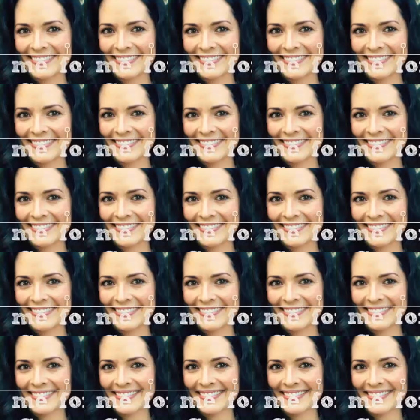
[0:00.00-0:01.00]

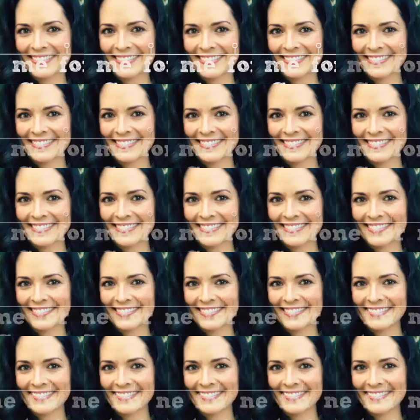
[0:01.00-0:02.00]

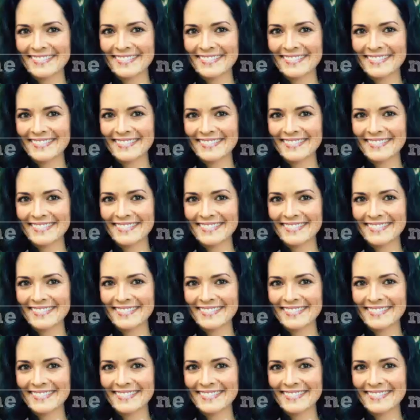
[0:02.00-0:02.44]
(silence)